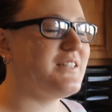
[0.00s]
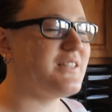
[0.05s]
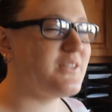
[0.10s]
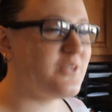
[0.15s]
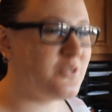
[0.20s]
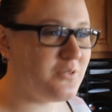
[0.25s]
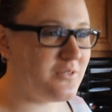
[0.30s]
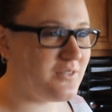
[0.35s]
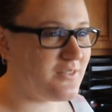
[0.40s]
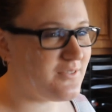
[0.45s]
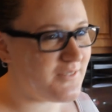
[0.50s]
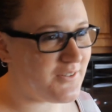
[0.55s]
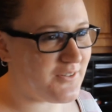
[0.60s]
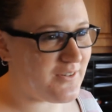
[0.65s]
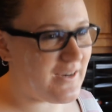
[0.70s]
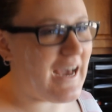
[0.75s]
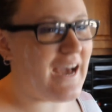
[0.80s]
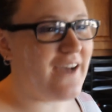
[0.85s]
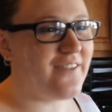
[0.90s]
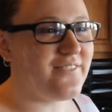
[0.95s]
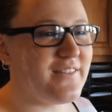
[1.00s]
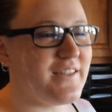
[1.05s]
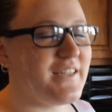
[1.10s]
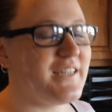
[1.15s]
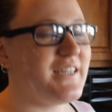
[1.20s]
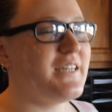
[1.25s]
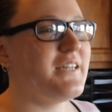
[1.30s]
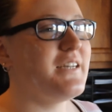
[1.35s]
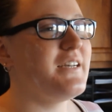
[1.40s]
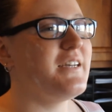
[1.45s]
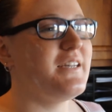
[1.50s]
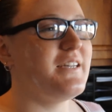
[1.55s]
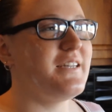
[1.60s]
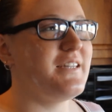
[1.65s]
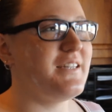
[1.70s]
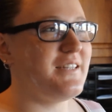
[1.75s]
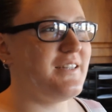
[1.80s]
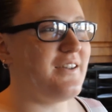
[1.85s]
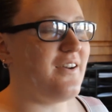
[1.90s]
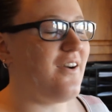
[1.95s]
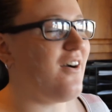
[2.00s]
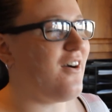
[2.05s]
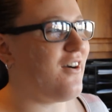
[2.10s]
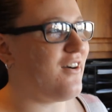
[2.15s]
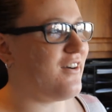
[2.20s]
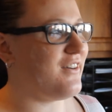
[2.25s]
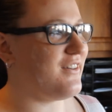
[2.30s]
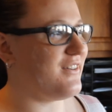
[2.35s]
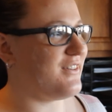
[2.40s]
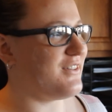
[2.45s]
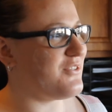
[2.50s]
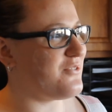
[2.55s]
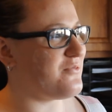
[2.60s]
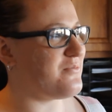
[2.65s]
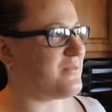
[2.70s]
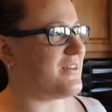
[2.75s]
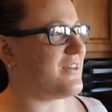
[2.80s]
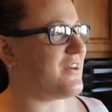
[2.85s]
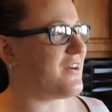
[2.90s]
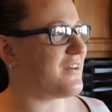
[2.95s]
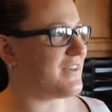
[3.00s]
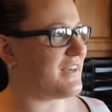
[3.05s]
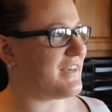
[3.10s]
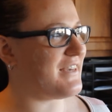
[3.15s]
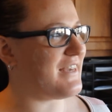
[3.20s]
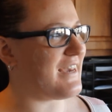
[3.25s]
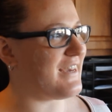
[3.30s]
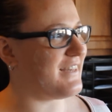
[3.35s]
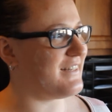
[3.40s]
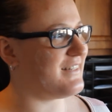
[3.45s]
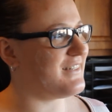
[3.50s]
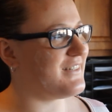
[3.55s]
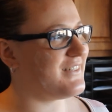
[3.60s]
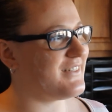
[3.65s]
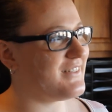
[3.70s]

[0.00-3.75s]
It's cool if you have it. Ah, oh, to be young again.